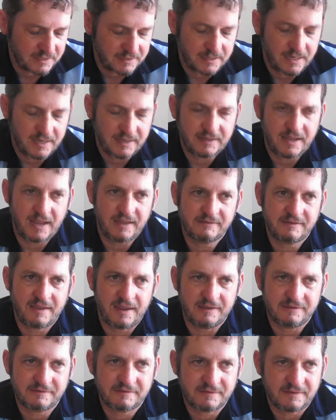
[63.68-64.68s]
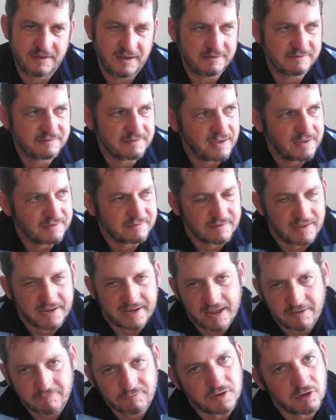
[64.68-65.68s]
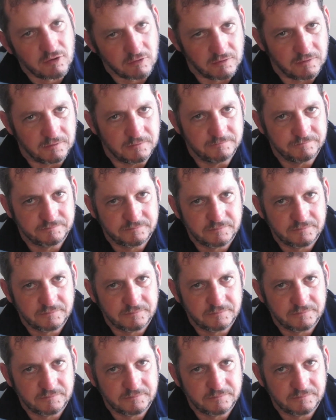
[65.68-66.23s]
It's like every girl,